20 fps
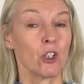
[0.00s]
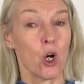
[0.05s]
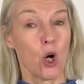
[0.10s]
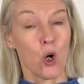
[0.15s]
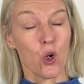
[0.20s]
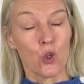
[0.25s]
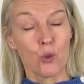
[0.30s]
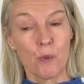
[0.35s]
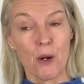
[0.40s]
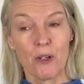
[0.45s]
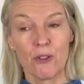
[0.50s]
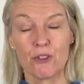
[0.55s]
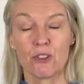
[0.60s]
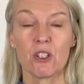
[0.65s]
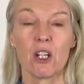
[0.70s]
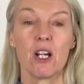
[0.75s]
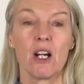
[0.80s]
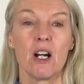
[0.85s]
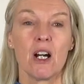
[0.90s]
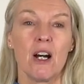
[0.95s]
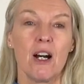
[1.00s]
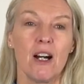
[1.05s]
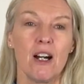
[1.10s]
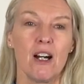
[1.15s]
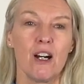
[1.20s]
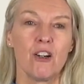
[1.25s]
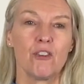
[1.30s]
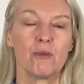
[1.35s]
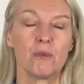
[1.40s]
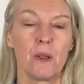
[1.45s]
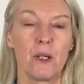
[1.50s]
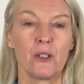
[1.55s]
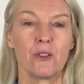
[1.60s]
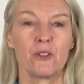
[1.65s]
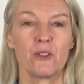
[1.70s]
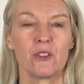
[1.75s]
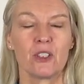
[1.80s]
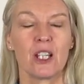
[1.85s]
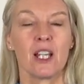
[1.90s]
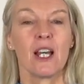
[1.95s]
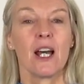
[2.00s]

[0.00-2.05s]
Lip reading: Whole bows, half bows,